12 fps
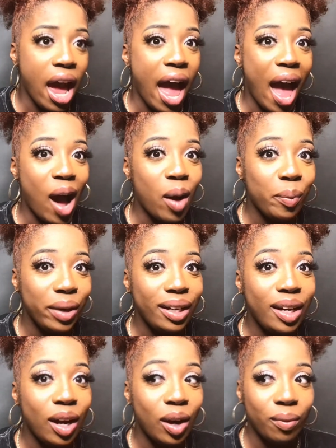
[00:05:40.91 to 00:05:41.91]
how
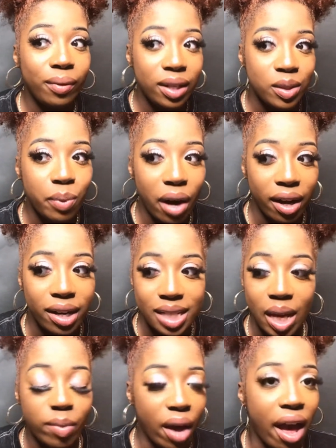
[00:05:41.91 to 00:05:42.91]
many of these products have I